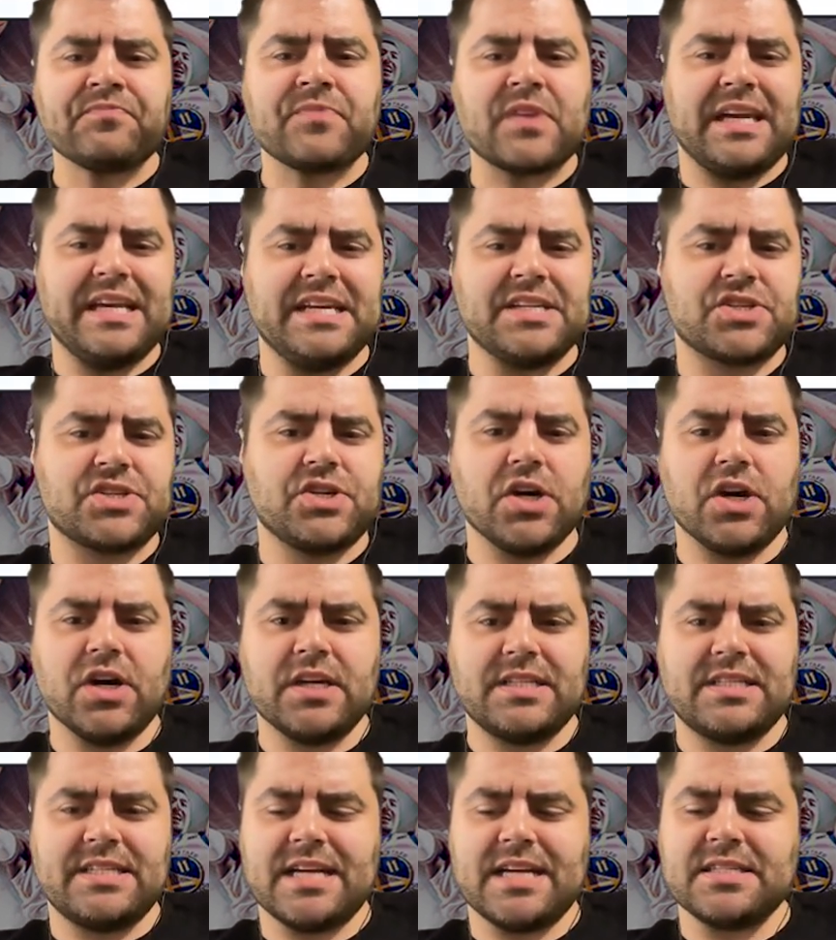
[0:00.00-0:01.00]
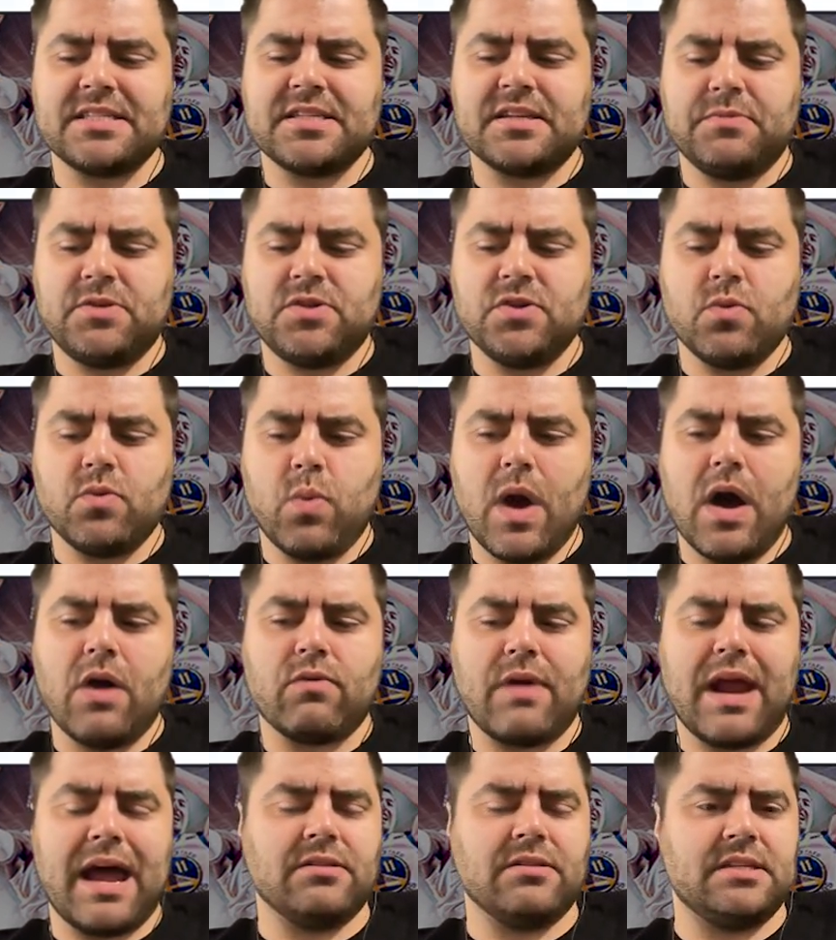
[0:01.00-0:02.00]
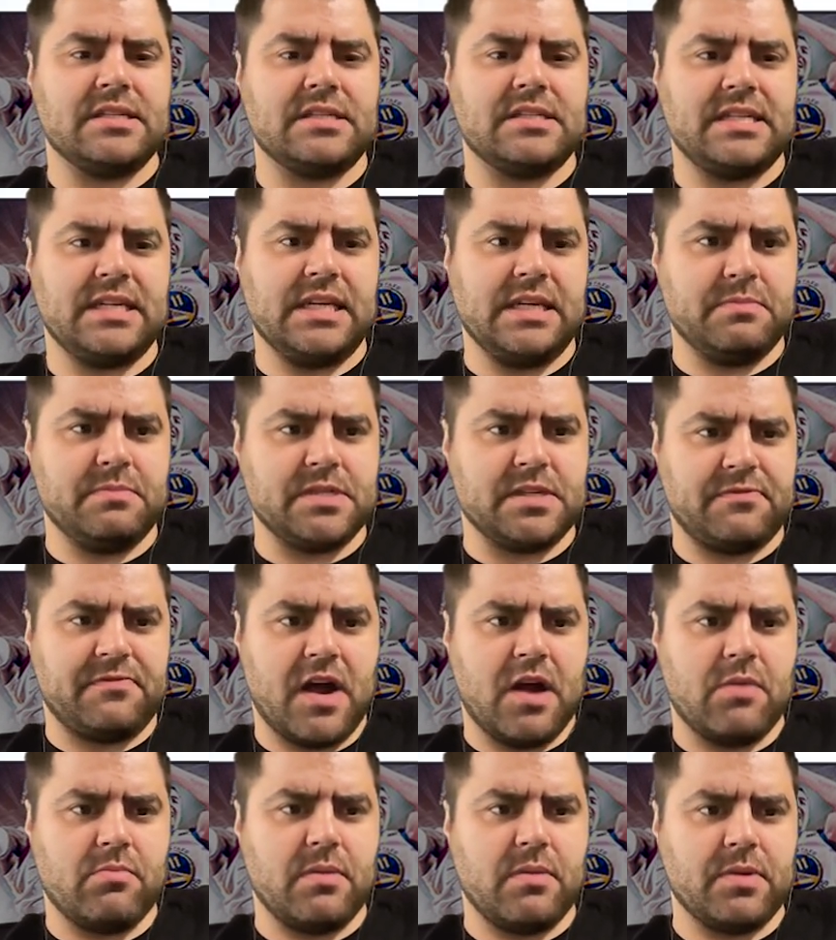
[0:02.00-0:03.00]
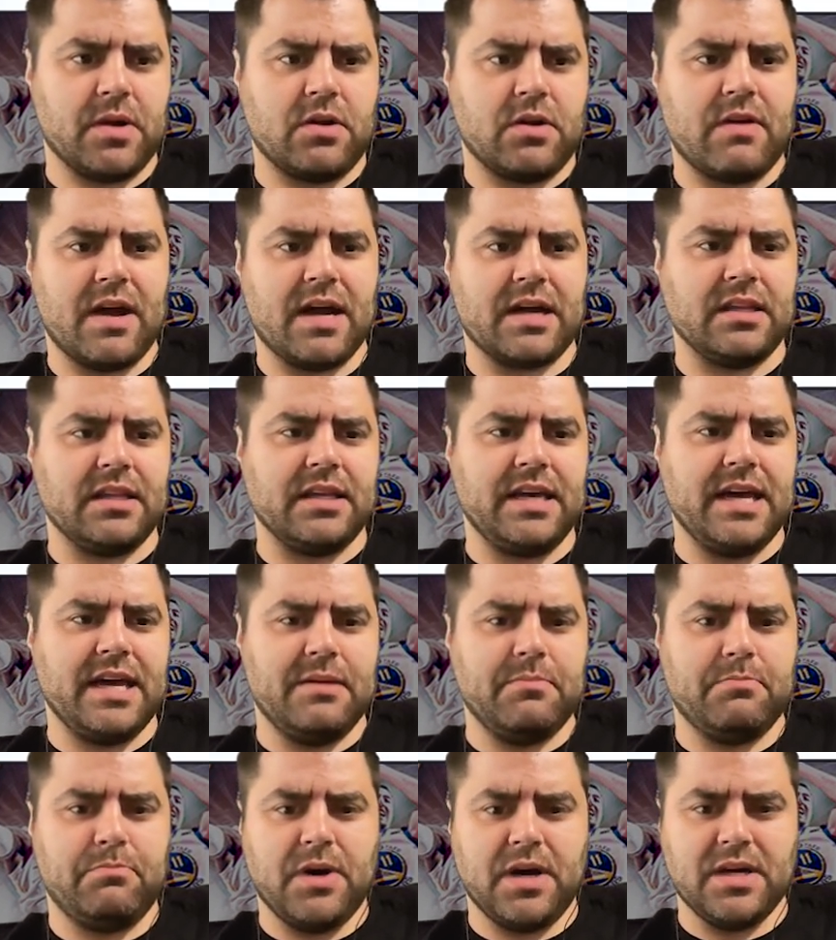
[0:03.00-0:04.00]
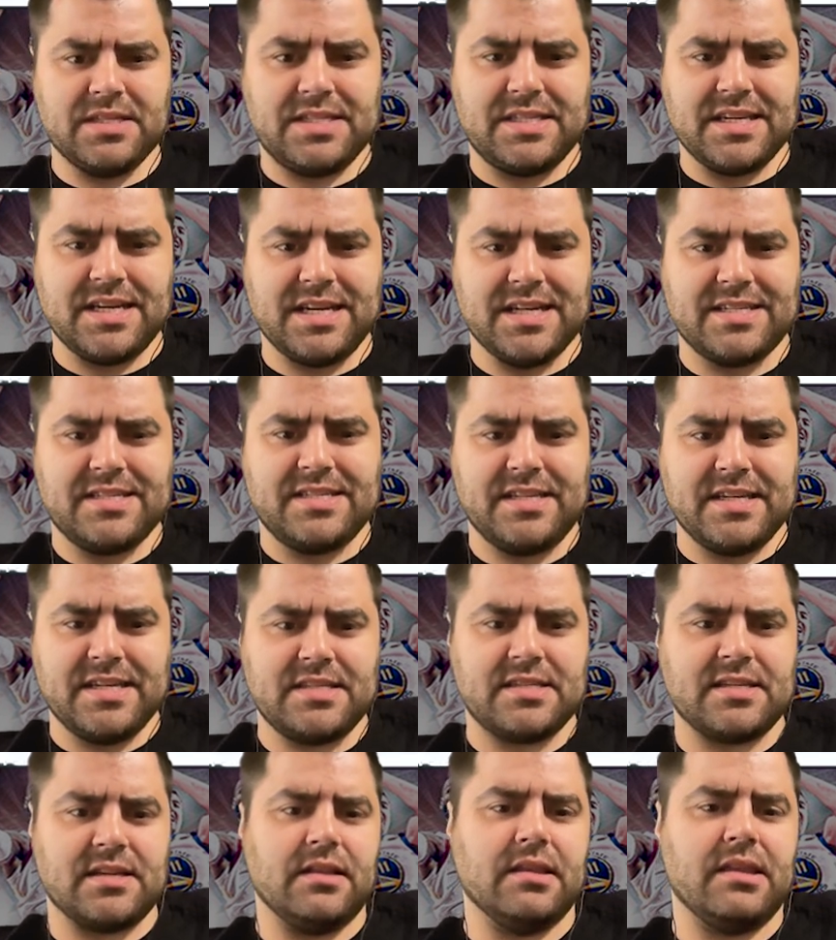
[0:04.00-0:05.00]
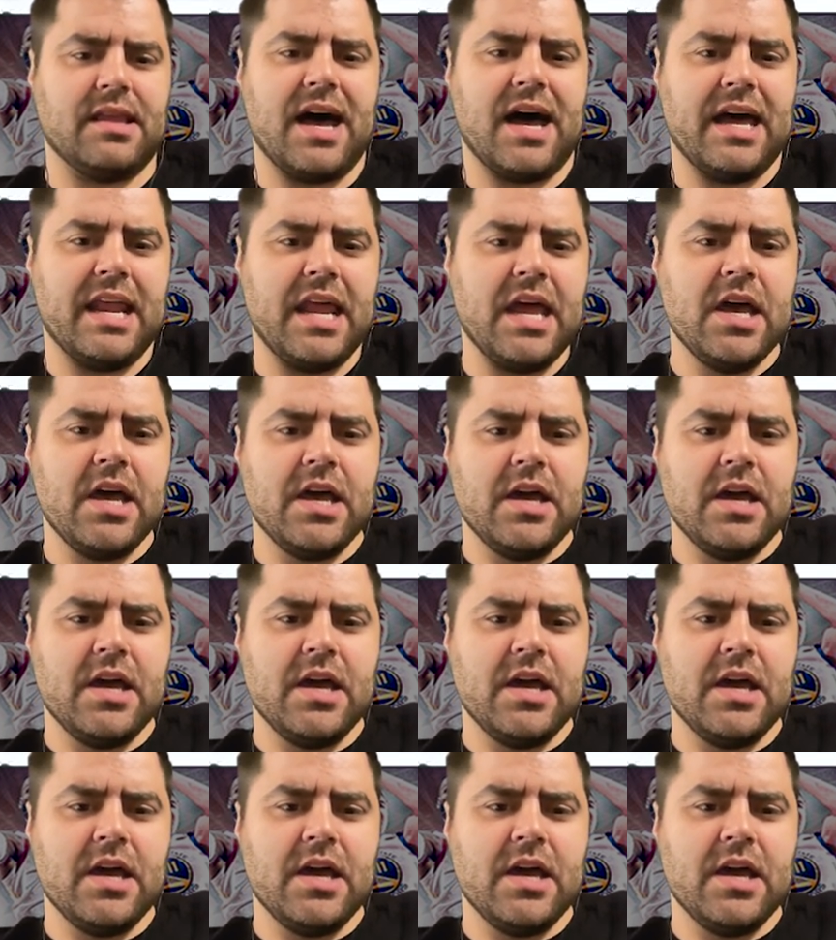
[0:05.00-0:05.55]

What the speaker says: He's good, tends to do well-rounded teams, if I remember correctly, and punts, assists a lot.